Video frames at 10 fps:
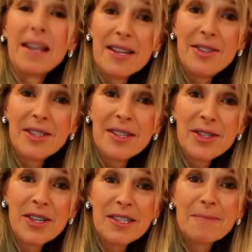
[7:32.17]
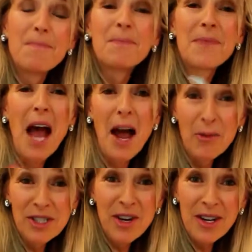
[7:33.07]
it's delicious. I
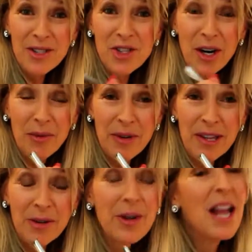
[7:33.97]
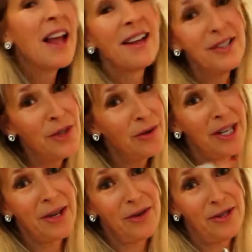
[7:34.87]
wish I could share it with you. Don't
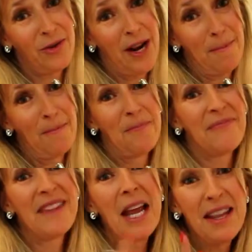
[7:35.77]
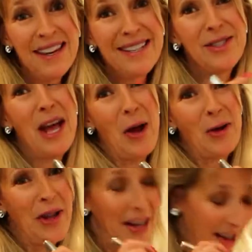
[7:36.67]
lick your screen. It is that good.